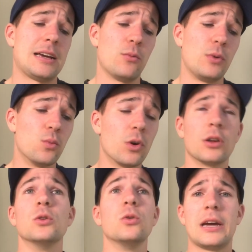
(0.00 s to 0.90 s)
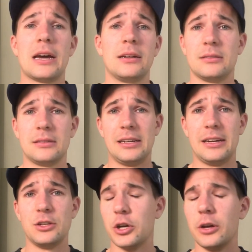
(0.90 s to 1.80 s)
we want to look at
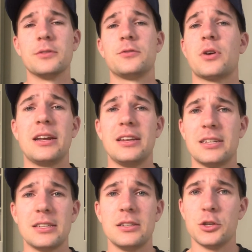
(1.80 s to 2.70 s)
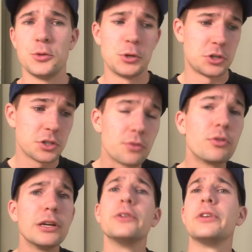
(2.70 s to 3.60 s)
in terms of training intensity distribution is the
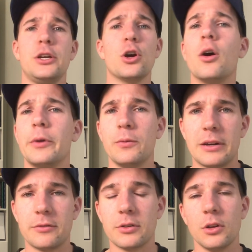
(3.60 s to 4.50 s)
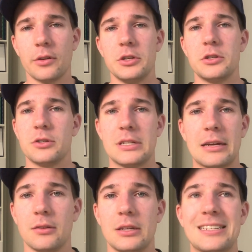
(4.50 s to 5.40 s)
really, really common one for a lot of endurance
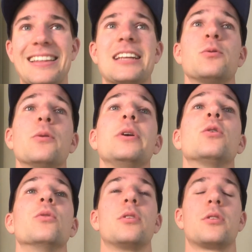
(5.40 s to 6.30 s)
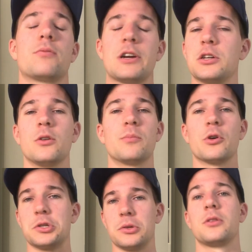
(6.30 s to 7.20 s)
athletes. And that's what we call the threshold
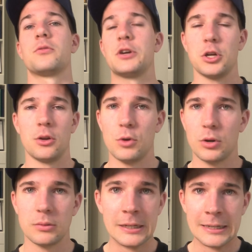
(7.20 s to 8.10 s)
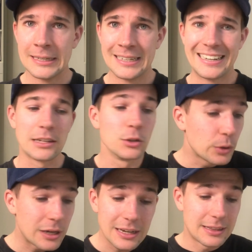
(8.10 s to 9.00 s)
approach or the threshold model. Now,
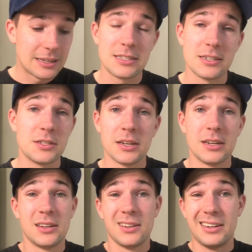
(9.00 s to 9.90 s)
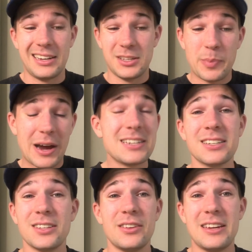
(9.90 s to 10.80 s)
looking at this it's
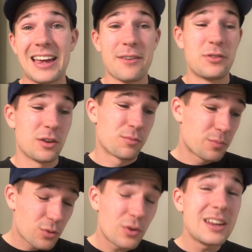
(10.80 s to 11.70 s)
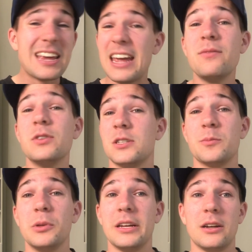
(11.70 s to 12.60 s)
basically having a pretty even
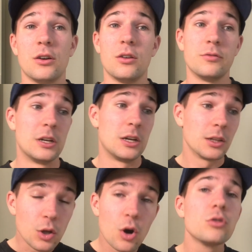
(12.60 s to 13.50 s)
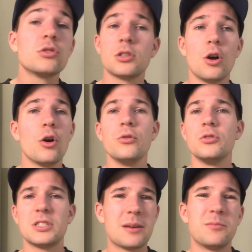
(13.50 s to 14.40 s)
split of long, slow,
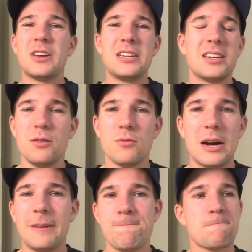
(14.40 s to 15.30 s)
sub VT1,